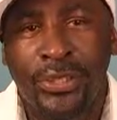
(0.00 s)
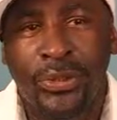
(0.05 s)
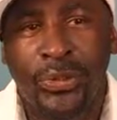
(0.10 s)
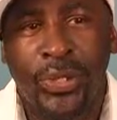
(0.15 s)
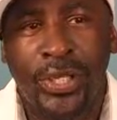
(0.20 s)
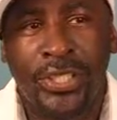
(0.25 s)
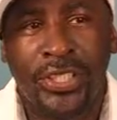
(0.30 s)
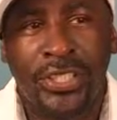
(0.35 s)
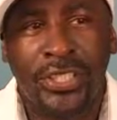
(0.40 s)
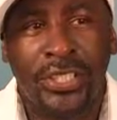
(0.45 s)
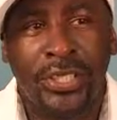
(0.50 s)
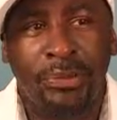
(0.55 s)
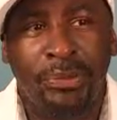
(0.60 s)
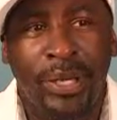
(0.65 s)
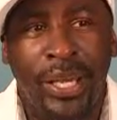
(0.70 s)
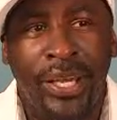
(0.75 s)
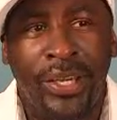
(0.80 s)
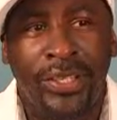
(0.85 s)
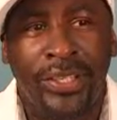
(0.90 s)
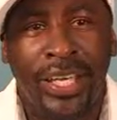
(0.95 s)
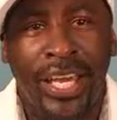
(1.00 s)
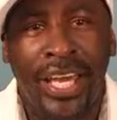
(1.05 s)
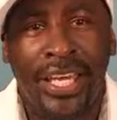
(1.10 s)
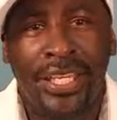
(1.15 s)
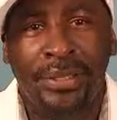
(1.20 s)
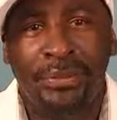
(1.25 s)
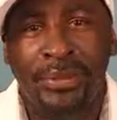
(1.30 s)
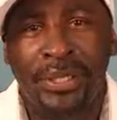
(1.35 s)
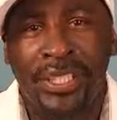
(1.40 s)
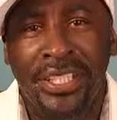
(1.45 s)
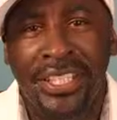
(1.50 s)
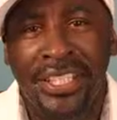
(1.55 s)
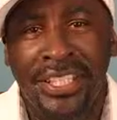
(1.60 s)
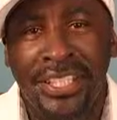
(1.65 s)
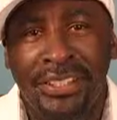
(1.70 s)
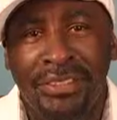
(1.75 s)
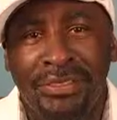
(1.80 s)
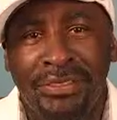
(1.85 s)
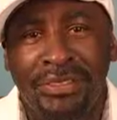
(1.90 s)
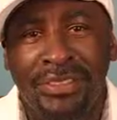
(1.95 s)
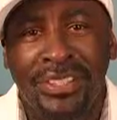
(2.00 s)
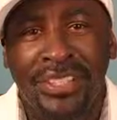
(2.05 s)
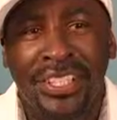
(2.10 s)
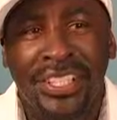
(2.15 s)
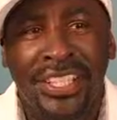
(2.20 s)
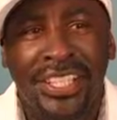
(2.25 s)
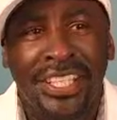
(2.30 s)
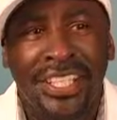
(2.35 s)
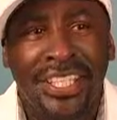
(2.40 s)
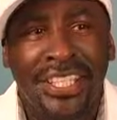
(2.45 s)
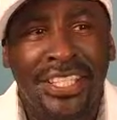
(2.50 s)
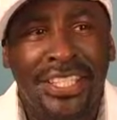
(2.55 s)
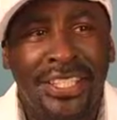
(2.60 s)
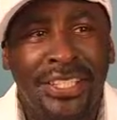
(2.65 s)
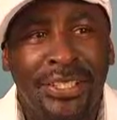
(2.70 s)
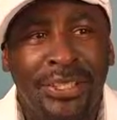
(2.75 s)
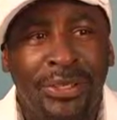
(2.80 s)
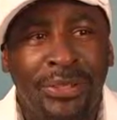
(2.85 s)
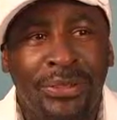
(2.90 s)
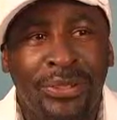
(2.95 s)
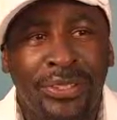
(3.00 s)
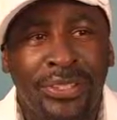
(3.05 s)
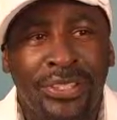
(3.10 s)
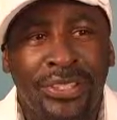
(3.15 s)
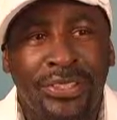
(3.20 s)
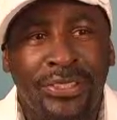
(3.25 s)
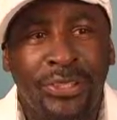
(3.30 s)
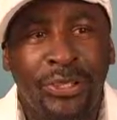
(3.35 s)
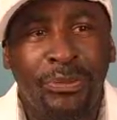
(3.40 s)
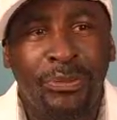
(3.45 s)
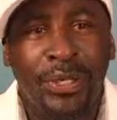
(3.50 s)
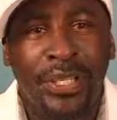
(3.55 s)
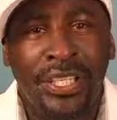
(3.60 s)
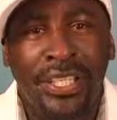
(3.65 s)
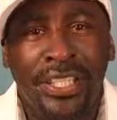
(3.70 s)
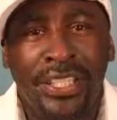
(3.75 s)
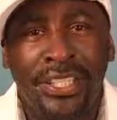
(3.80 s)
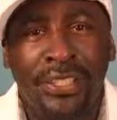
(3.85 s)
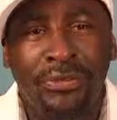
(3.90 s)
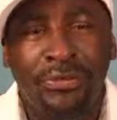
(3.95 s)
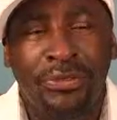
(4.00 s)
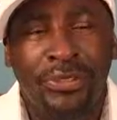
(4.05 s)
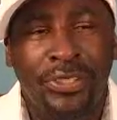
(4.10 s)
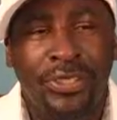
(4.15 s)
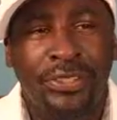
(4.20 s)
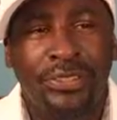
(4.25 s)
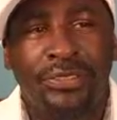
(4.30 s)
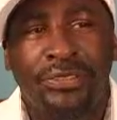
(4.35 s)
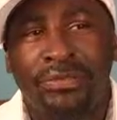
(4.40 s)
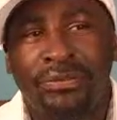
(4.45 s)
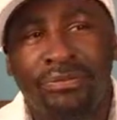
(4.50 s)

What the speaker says: the question about Adam and Eve, so many different